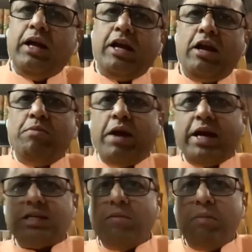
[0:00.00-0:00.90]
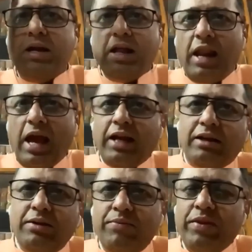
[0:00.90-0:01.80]
he makes a mental
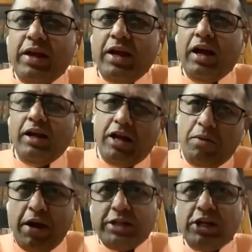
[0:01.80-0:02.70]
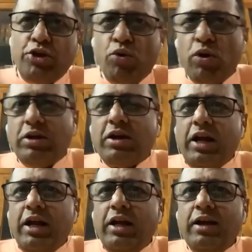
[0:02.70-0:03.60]
act, he makes a hue and
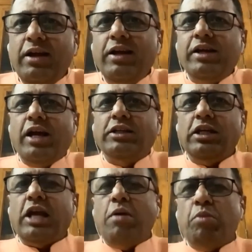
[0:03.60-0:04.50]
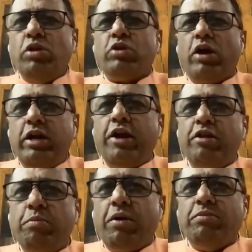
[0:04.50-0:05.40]
cry. He says, I am also entered
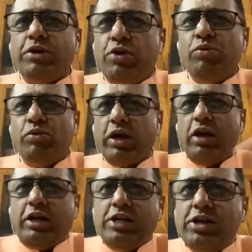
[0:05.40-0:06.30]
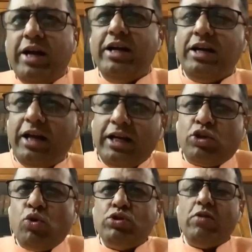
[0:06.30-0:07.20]
to the property, you cannot enjoy it
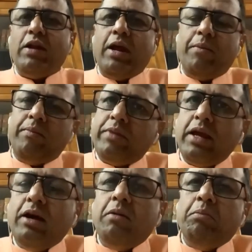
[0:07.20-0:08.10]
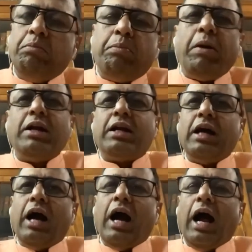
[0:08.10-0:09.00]
exclusively.
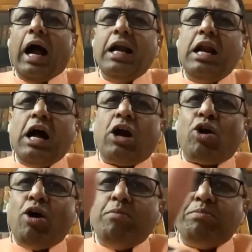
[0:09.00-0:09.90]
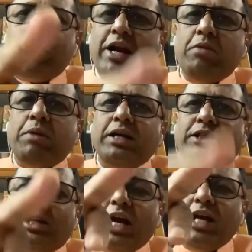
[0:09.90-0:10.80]
But unaccompanied
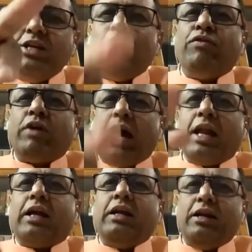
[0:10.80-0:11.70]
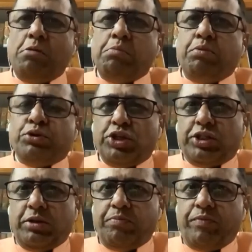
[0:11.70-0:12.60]
by change of character in
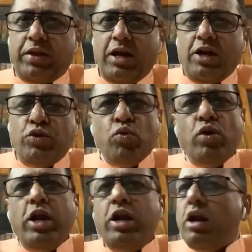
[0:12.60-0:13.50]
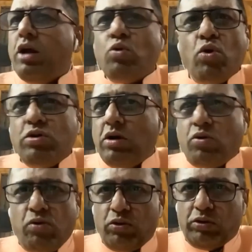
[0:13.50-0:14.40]
possession, you need not go to the
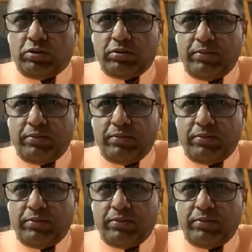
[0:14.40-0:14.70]
court.